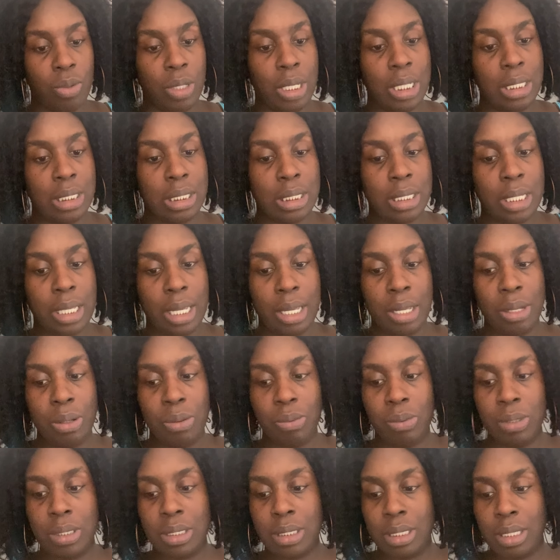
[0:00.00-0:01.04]
Let's go.
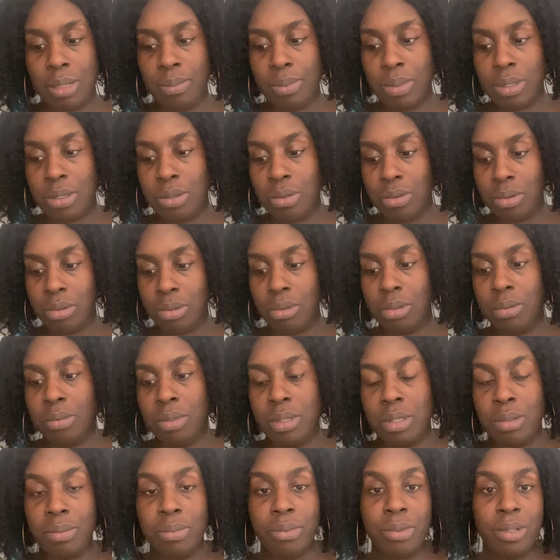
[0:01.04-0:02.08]
Let's see what's going on with
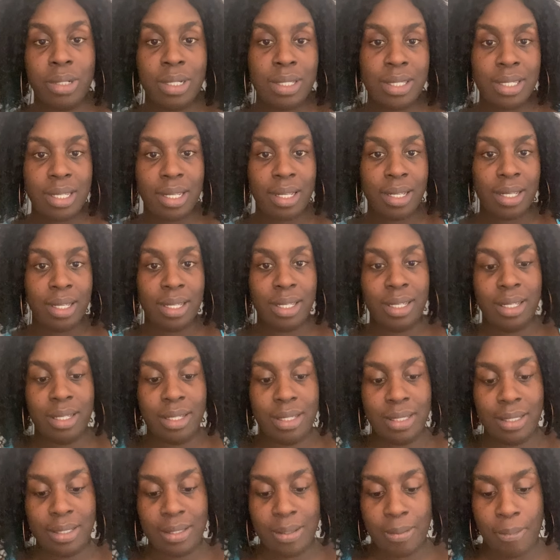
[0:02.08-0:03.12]
the water
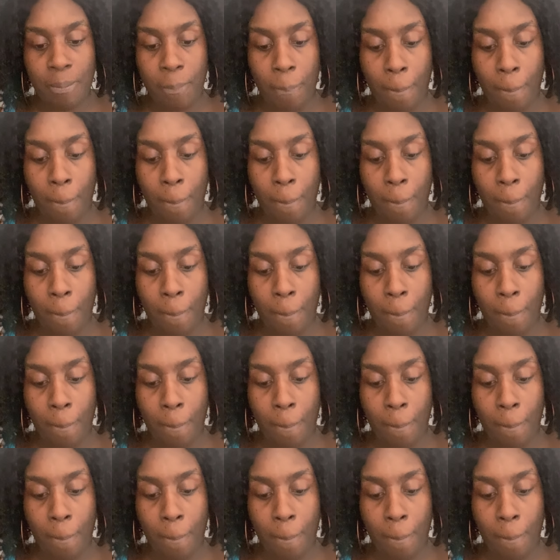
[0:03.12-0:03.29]
signs.